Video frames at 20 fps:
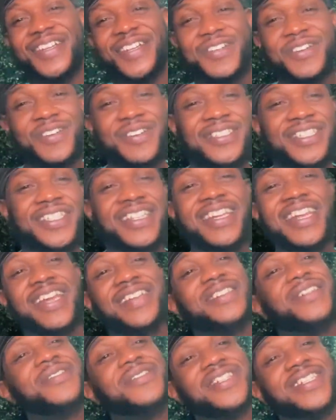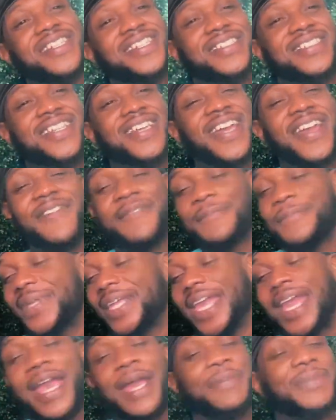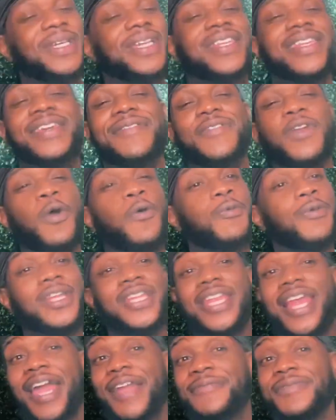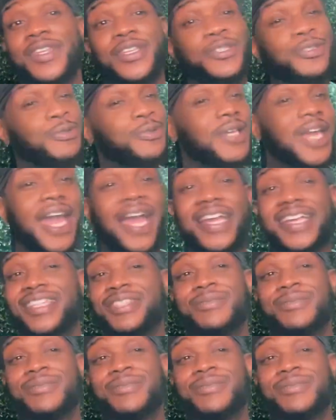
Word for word: Go out there and have your kids and have be happy and live your one life that you got.